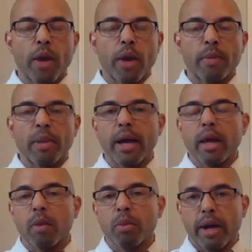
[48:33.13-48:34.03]
white,
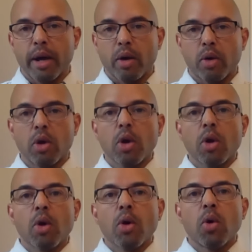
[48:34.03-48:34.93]
Black, and brown,
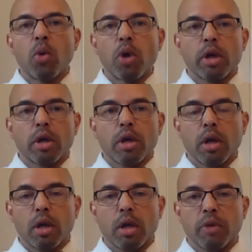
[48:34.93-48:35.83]
who work in
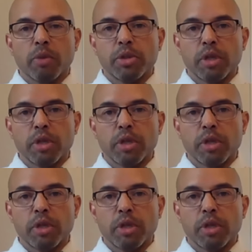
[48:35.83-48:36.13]
caregiving